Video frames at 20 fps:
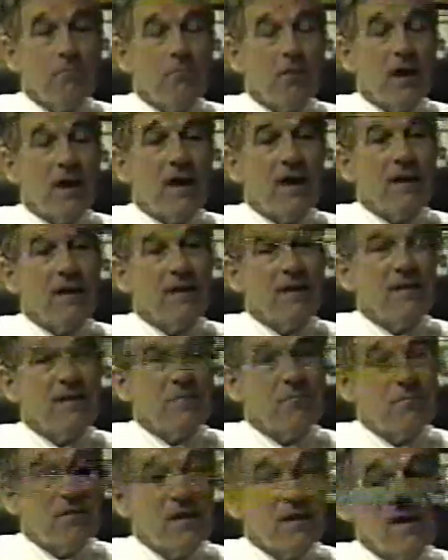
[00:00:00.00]
but
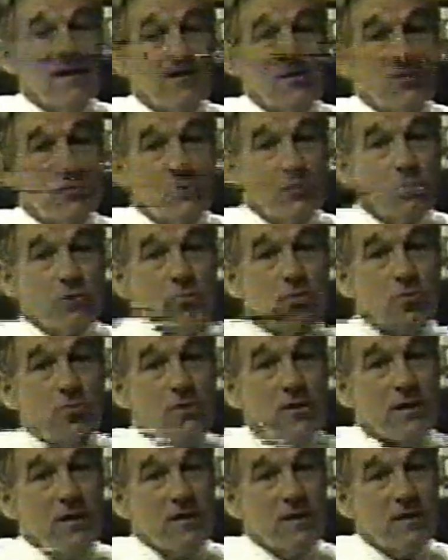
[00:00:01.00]
the money
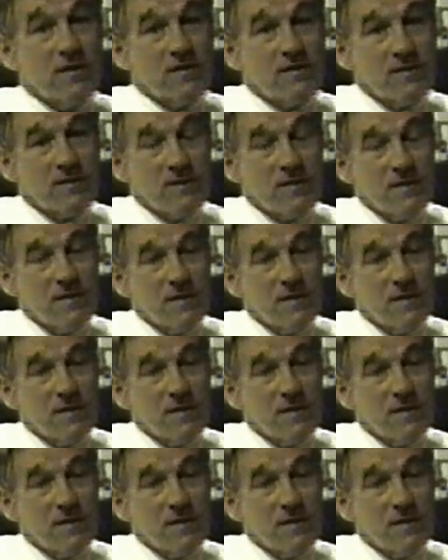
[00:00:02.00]
issue is